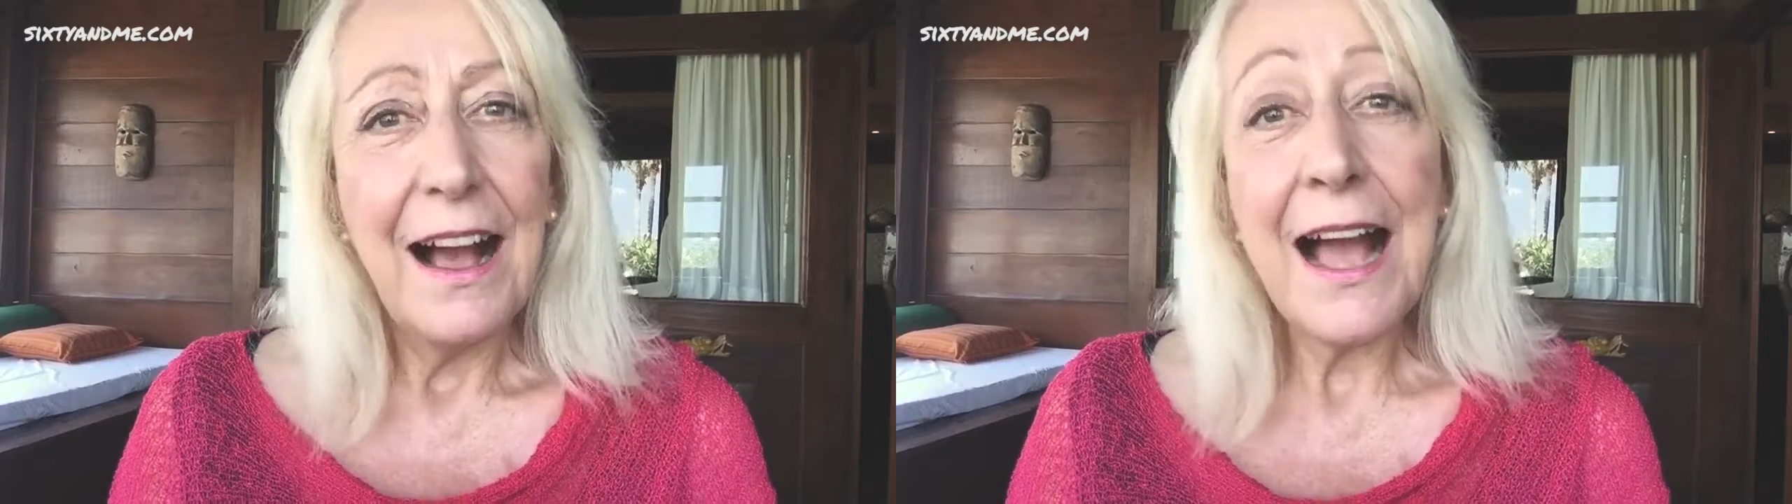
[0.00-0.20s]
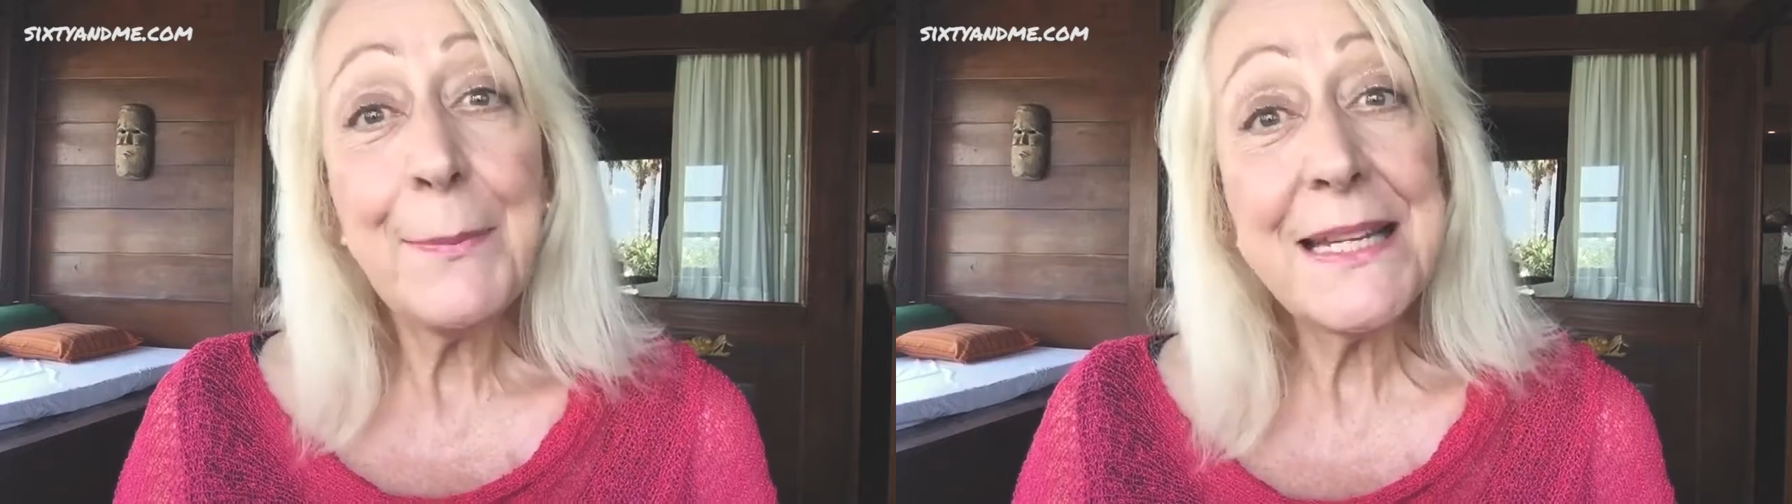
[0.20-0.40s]

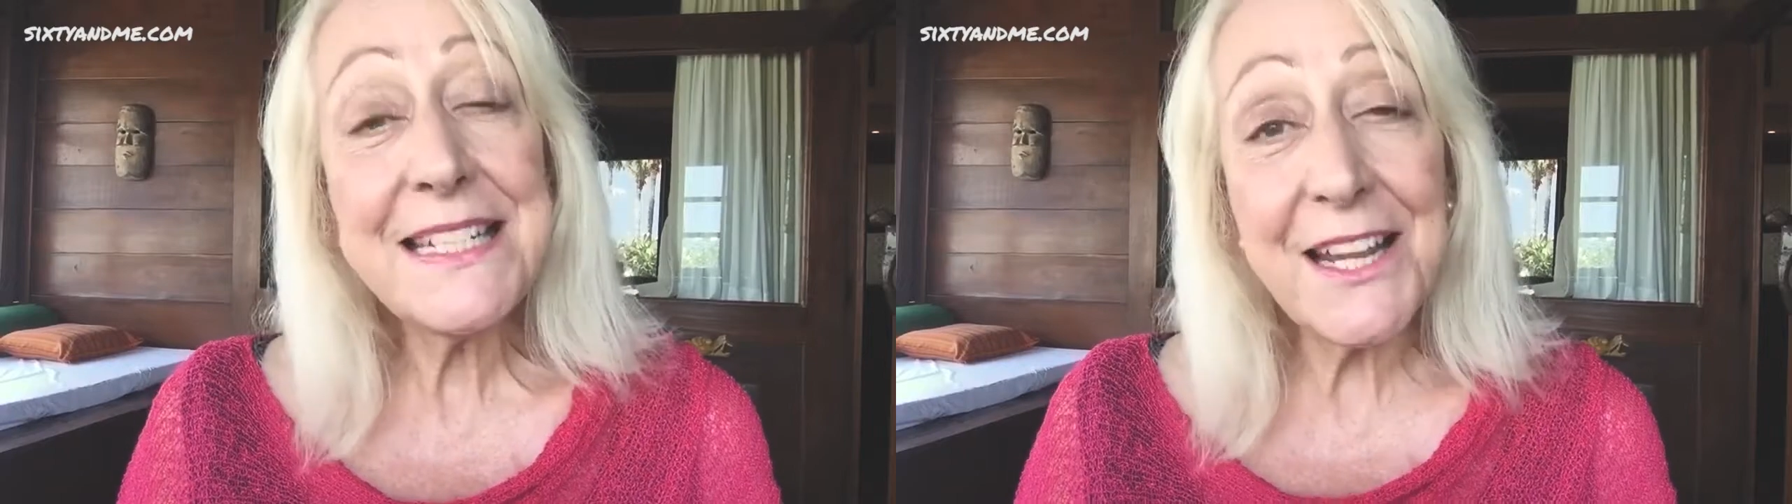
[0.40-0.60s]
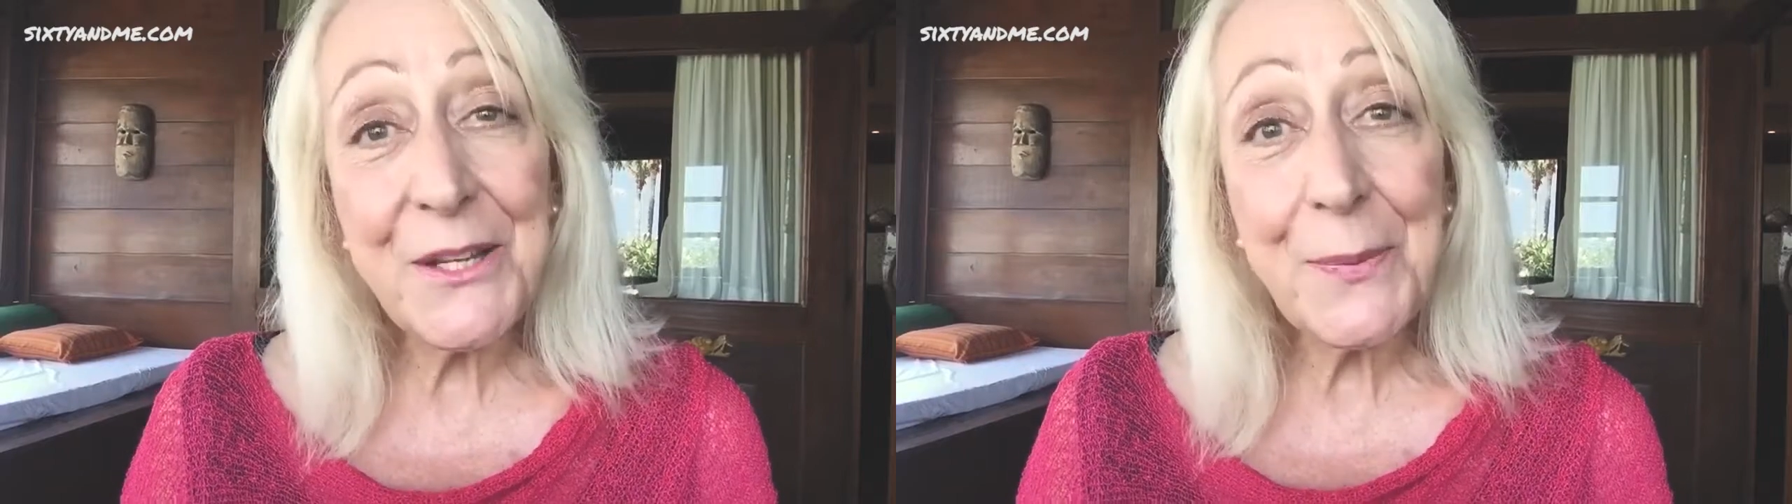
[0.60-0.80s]
I'm
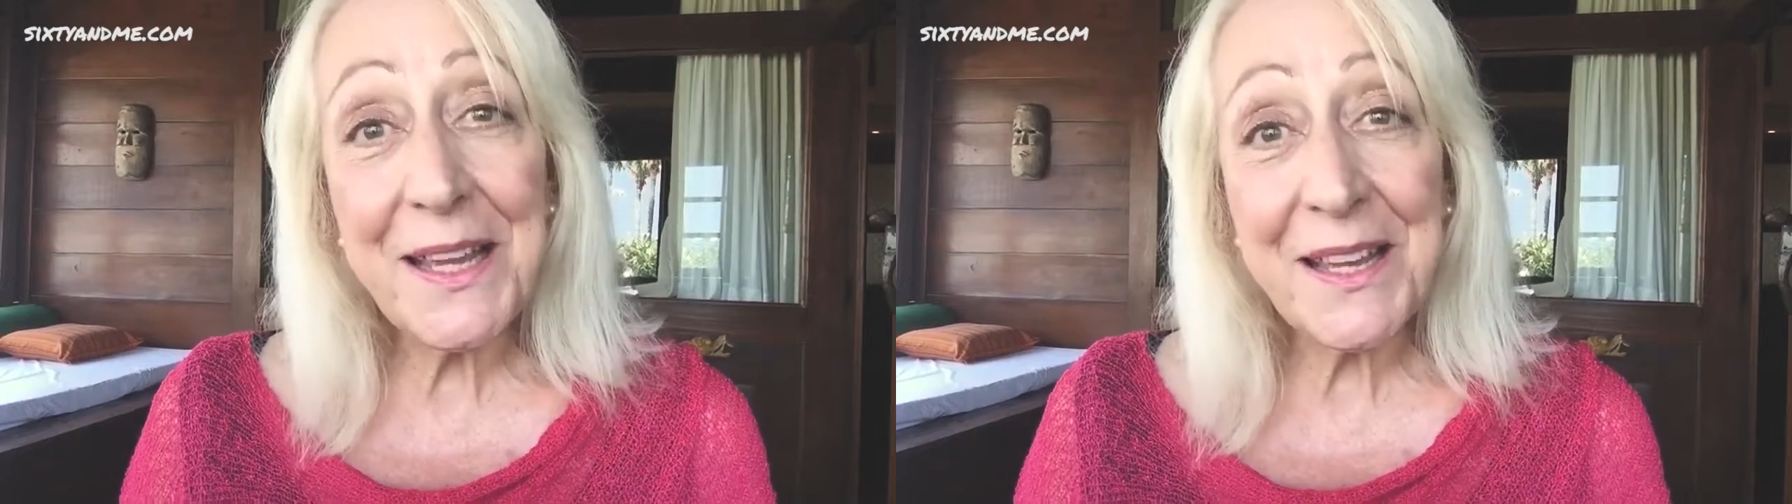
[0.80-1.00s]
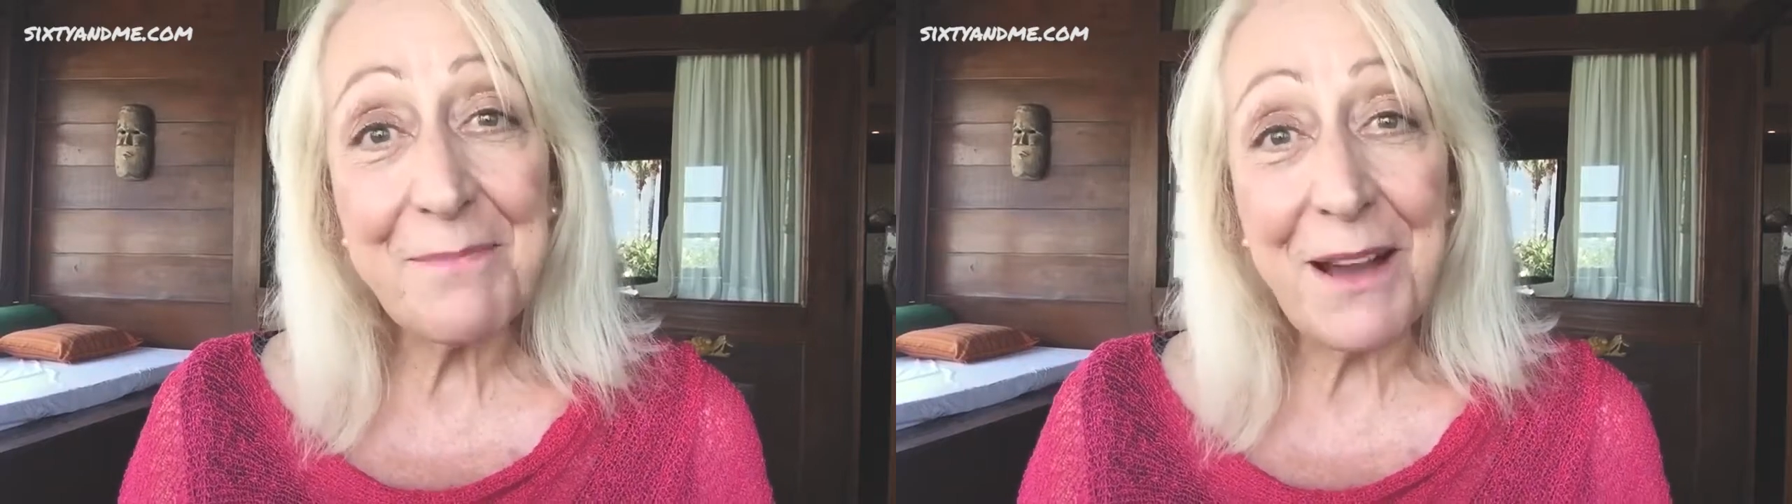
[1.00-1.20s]

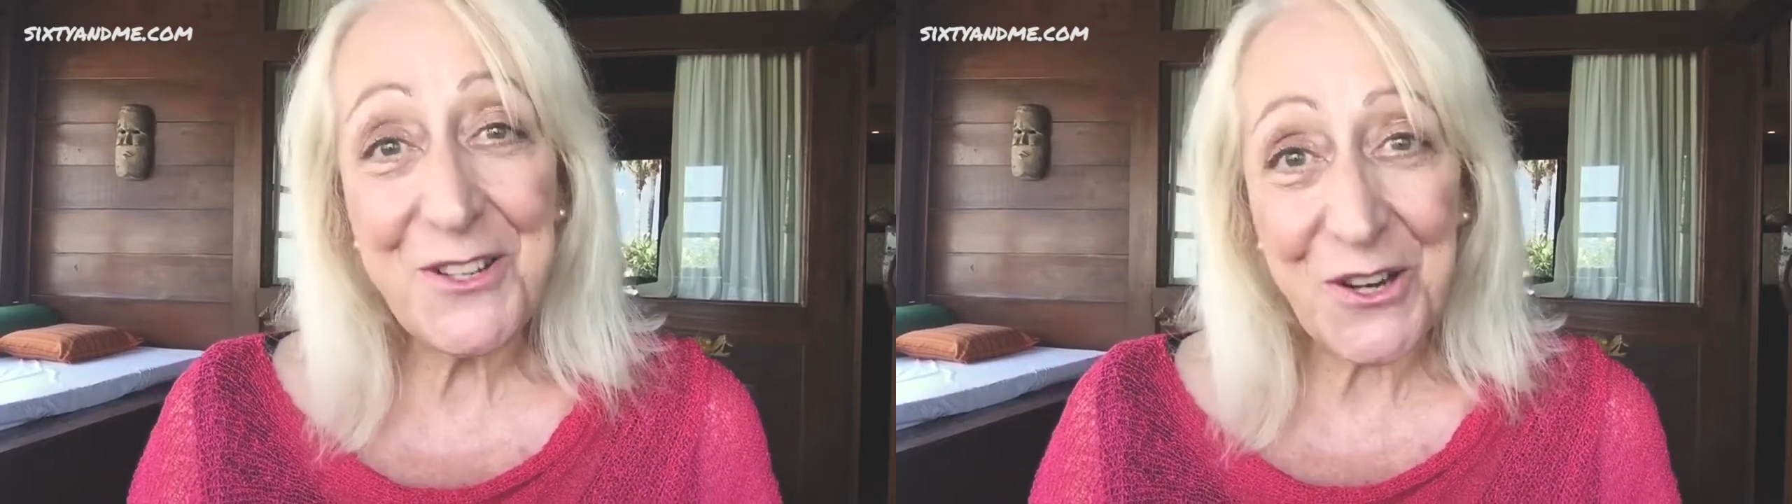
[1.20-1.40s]
continuing my